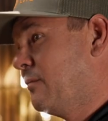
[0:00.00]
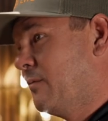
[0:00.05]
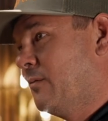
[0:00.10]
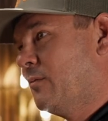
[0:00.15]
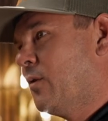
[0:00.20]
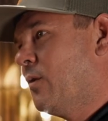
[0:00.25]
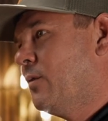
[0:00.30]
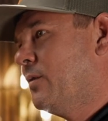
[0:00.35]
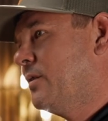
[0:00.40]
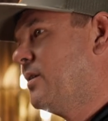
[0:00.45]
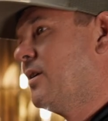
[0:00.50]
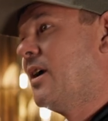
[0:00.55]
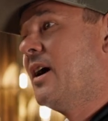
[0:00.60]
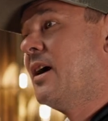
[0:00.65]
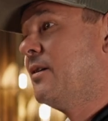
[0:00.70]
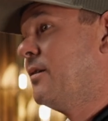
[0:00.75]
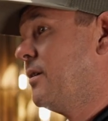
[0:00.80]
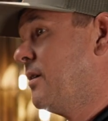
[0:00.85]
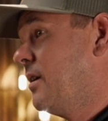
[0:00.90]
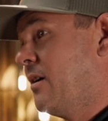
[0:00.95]
rolling
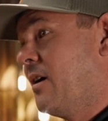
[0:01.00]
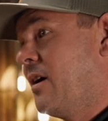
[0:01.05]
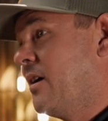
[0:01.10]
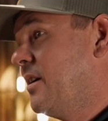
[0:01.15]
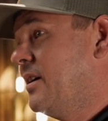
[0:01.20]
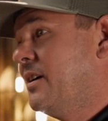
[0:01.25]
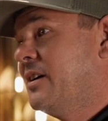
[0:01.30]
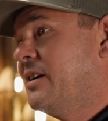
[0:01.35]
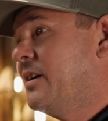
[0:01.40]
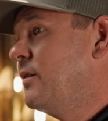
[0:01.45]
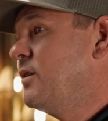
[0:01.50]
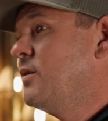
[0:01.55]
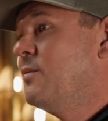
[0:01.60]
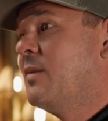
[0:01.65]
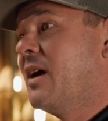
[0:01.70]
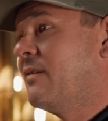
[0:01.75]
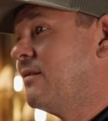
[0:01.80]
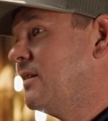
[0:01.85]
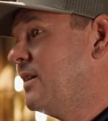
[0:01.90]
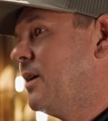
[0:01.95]
ground or in our area, you may
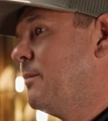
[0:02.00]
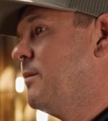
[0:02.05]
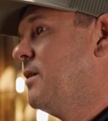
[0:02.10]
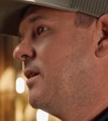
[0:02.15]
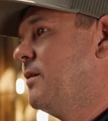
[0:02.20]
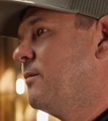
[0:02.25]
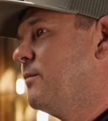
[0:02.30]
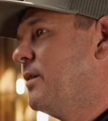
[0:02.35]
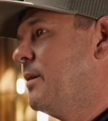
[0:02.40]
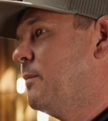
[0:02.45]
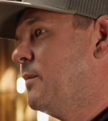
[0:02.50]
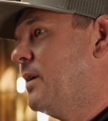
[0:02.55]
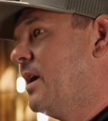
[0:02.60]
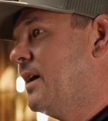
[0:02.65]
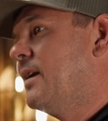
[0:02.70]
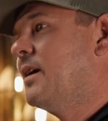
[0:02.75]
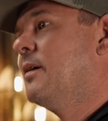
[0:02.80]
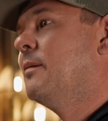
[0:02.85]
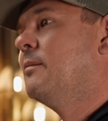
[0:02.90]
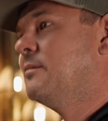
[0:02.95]
have to come in and rip that
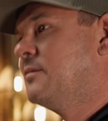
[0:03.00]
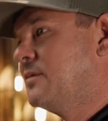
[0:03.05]
up,